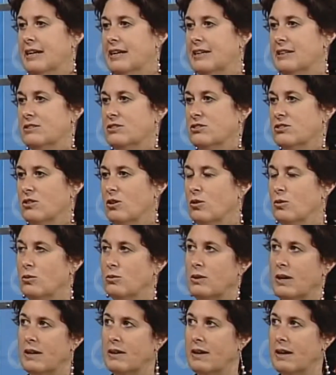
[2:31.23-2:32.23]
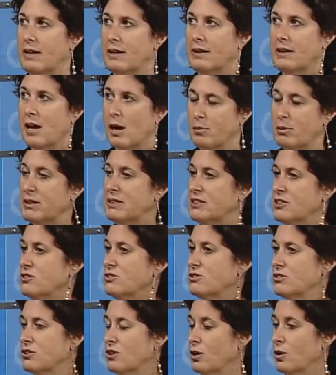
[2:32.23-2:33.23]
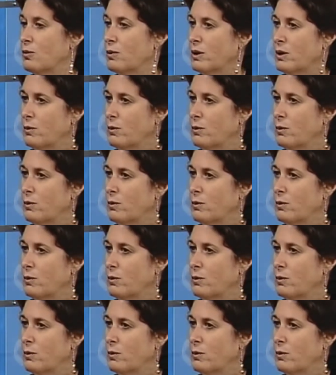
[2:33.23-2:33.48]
And so a couple of years ago,